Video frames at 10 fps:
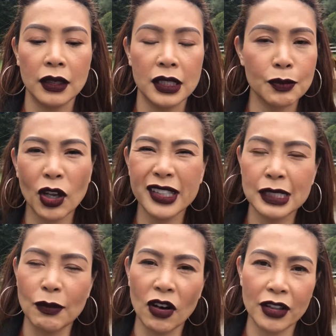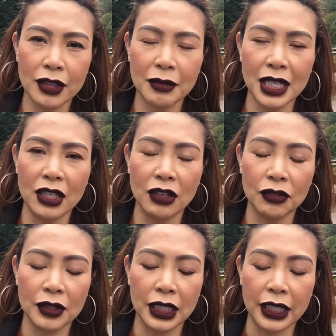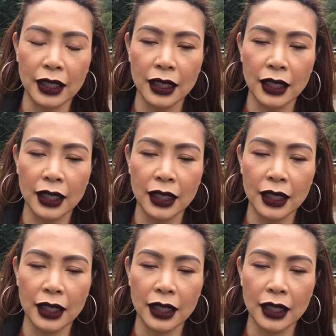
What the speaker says: He's probably smarter than me, really.